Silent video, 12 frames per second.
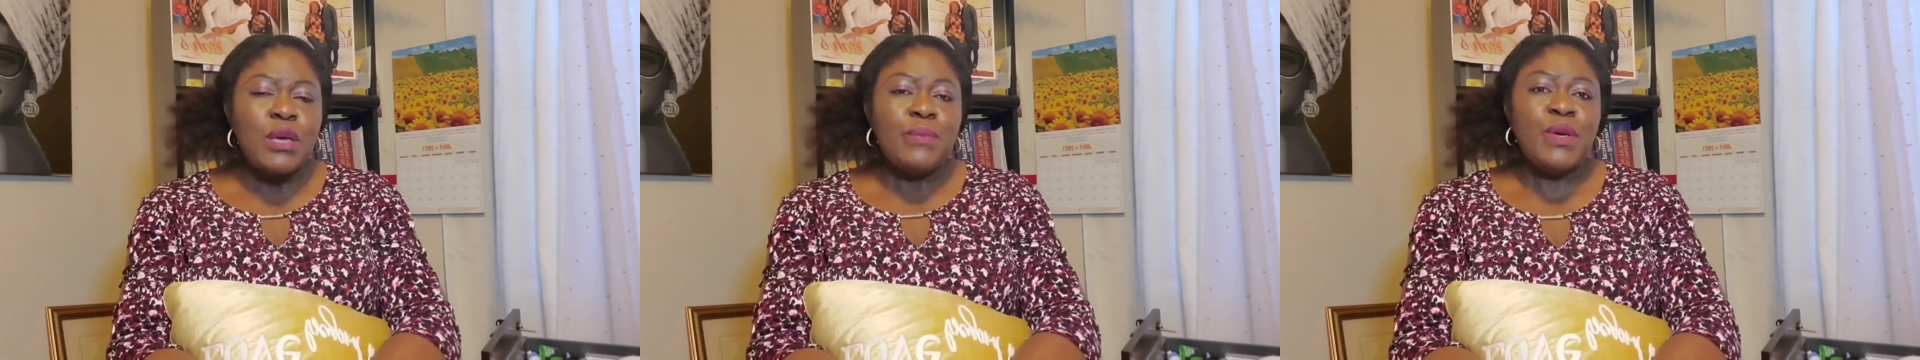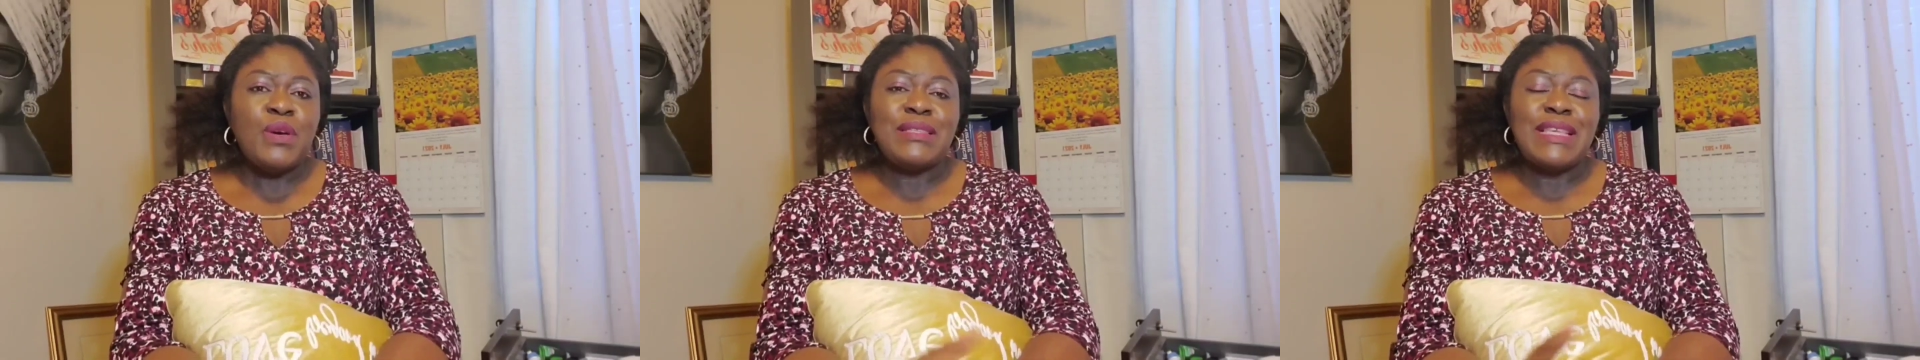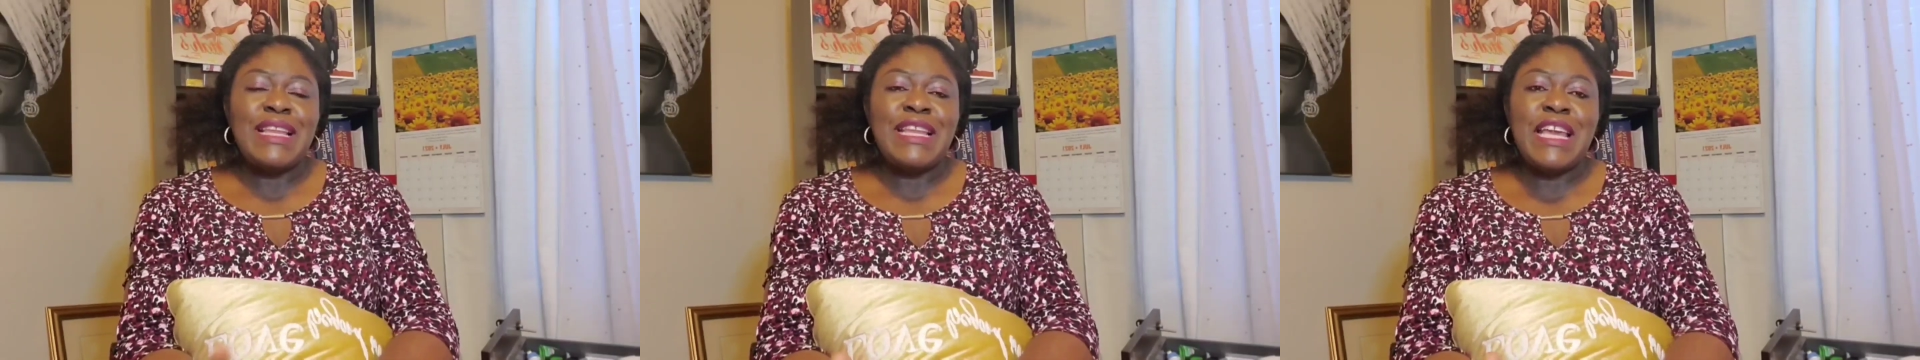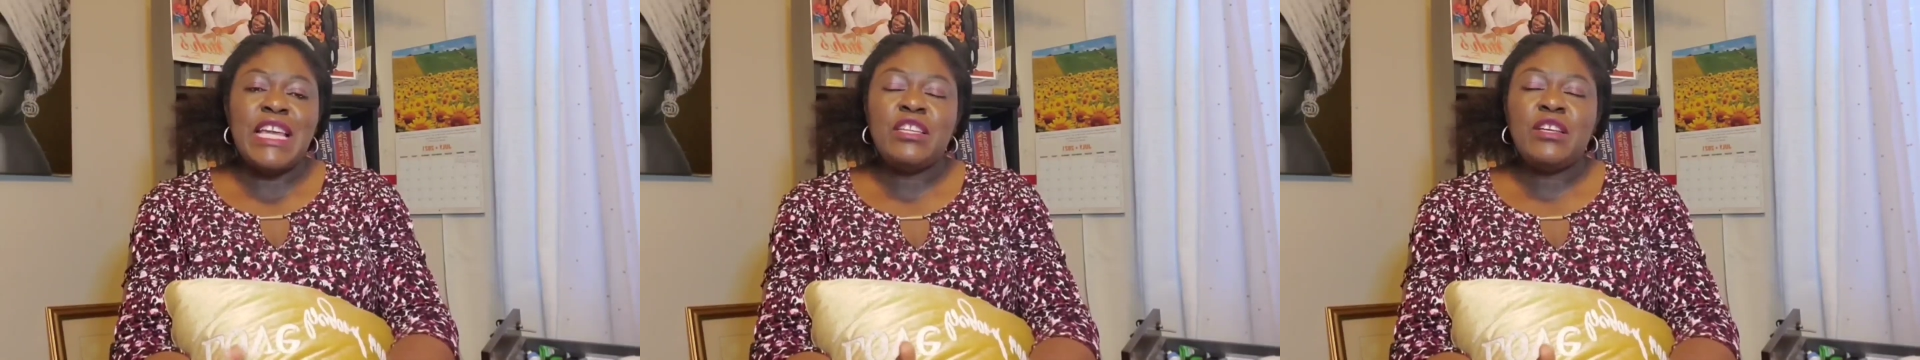because at
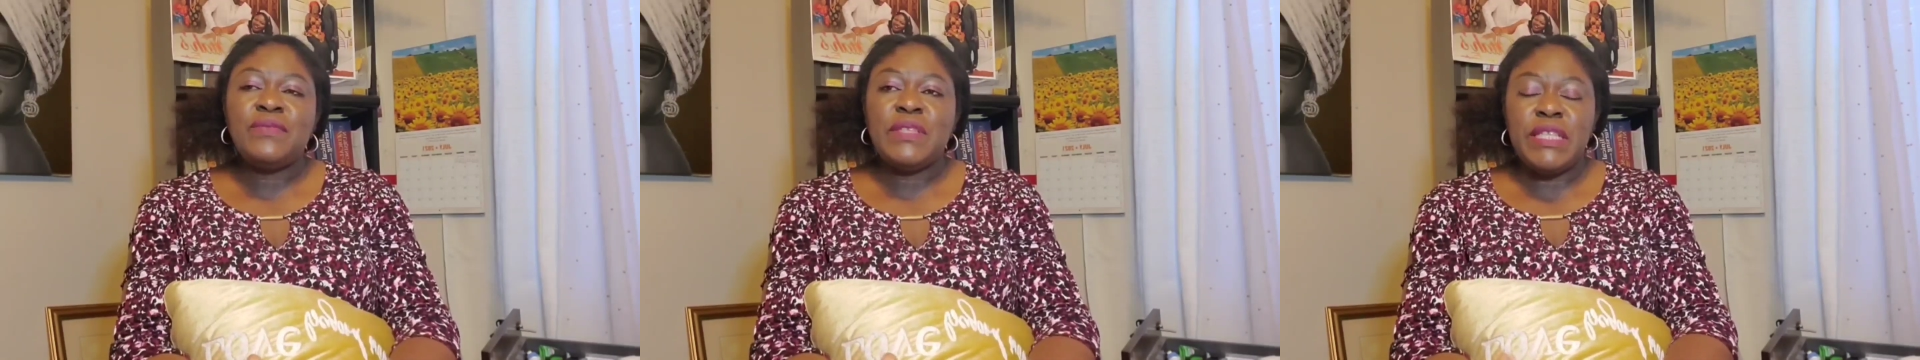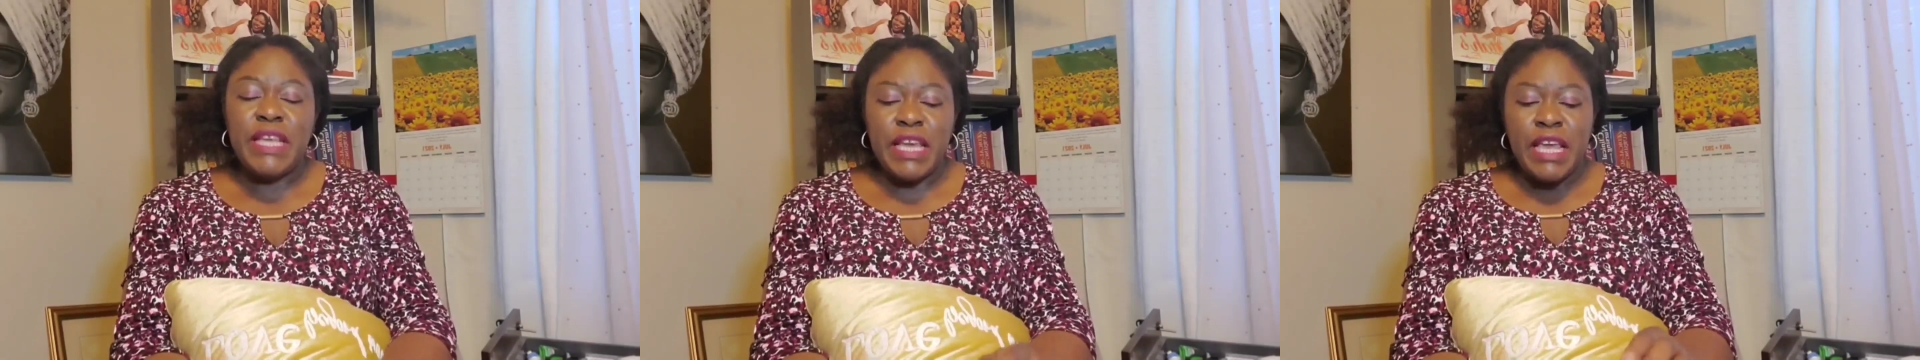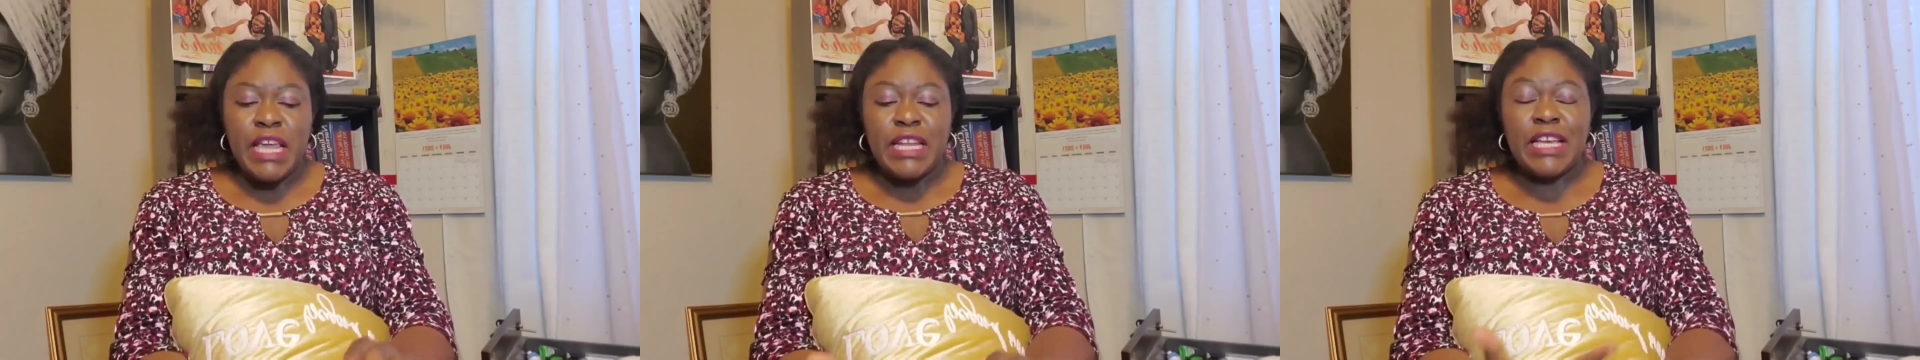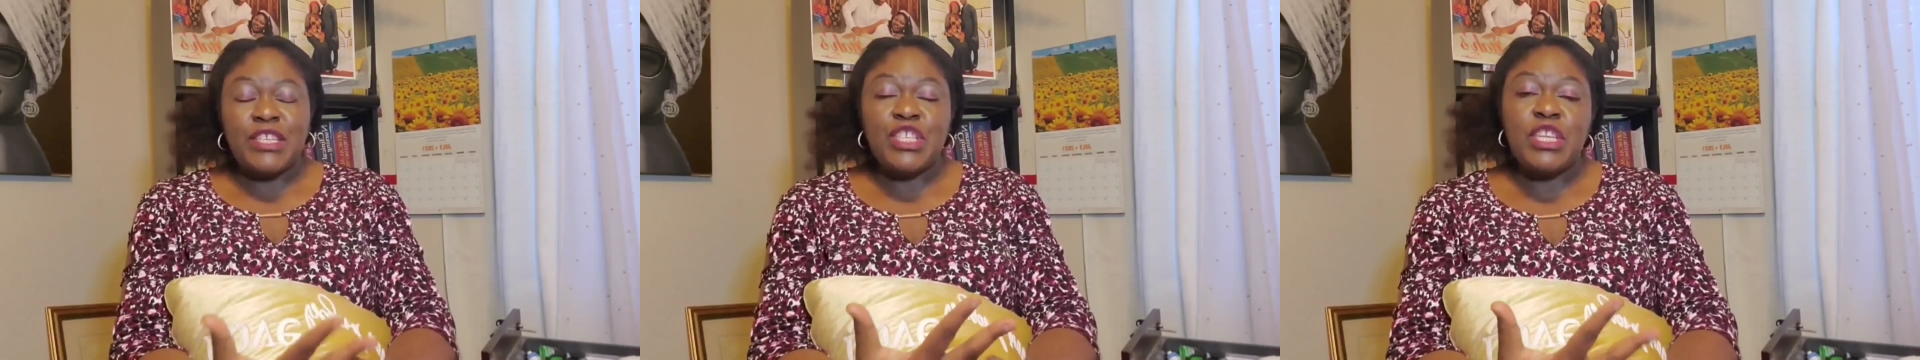the end of the day,
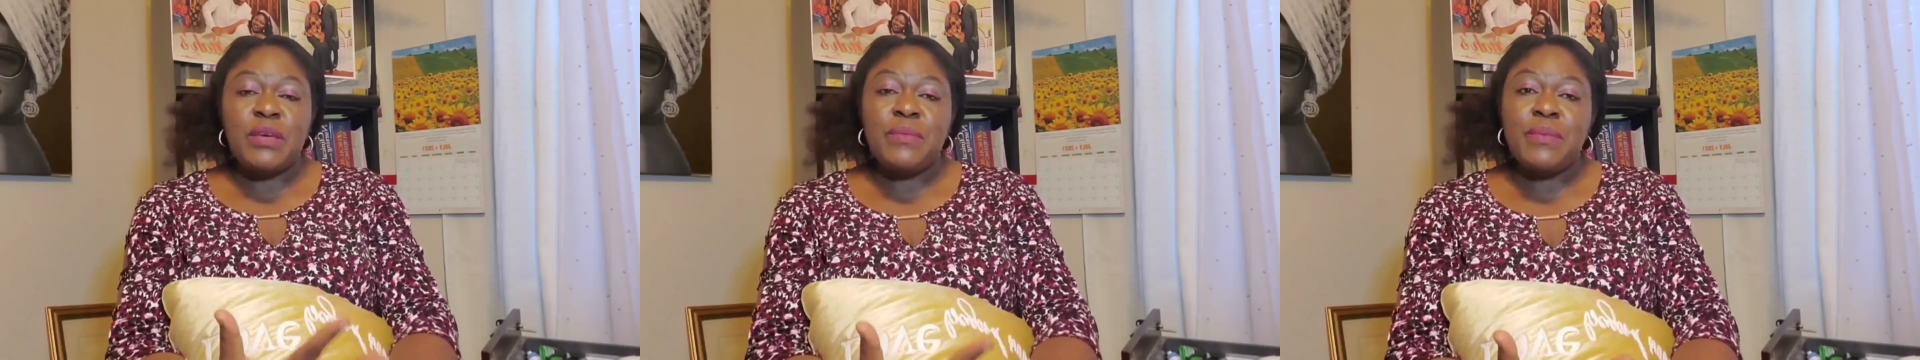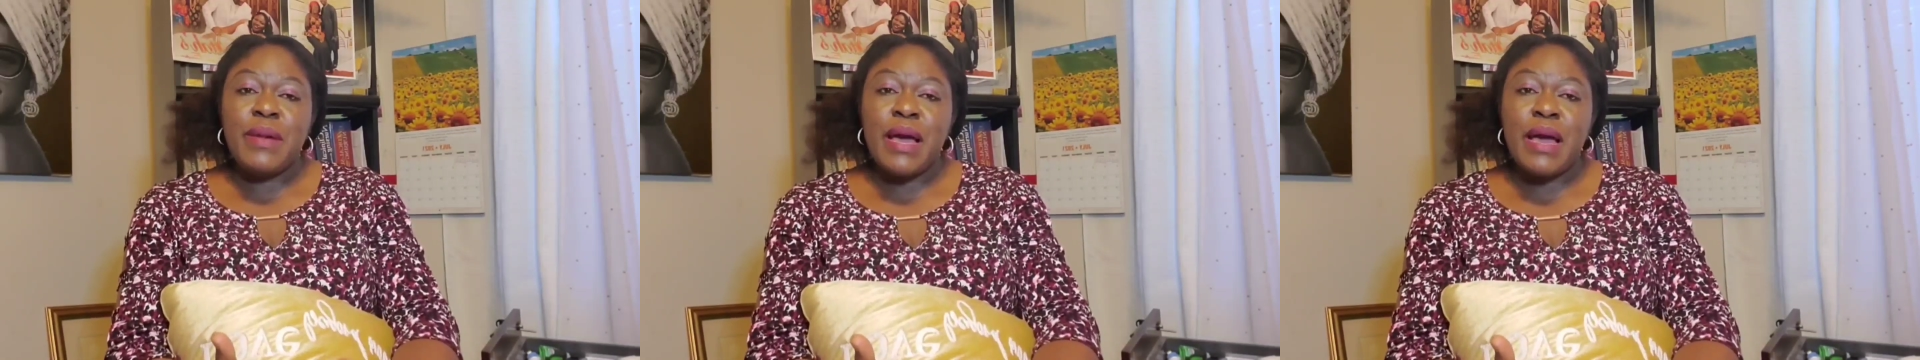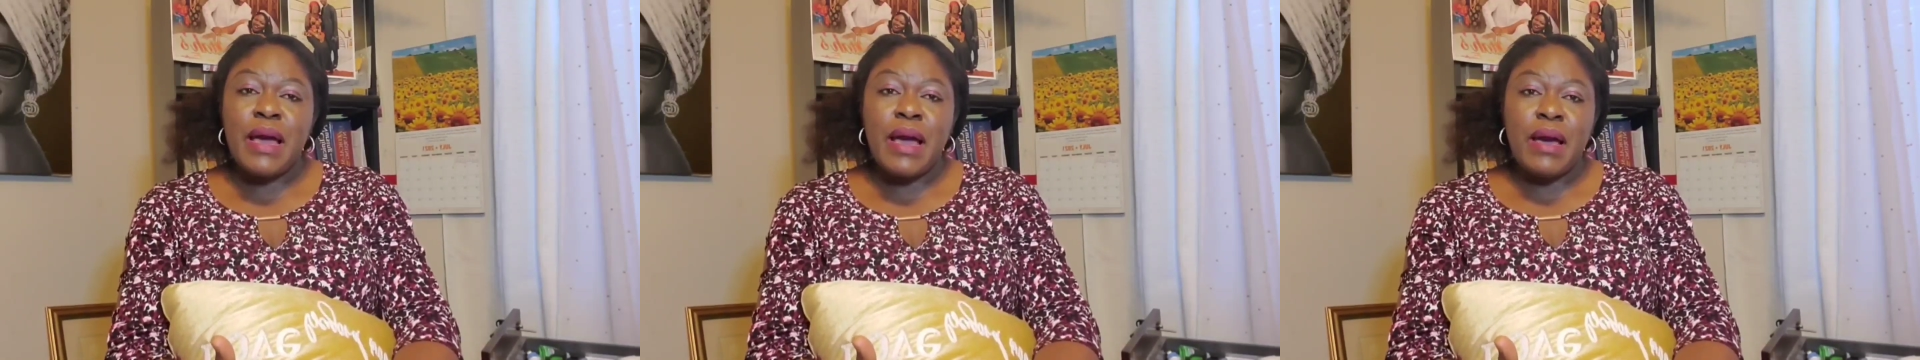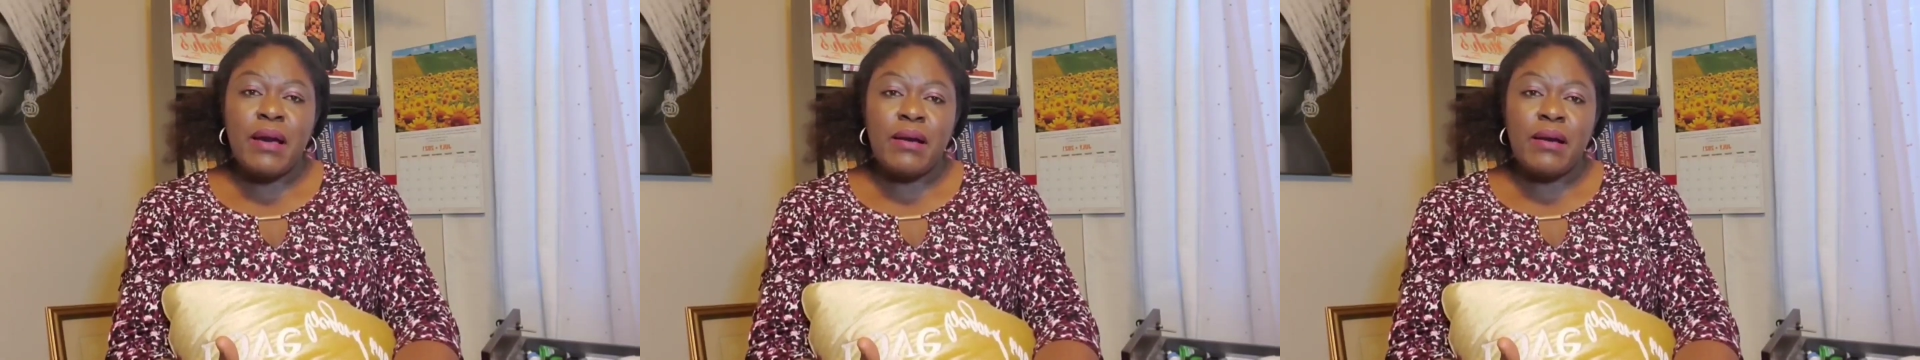that Chidinma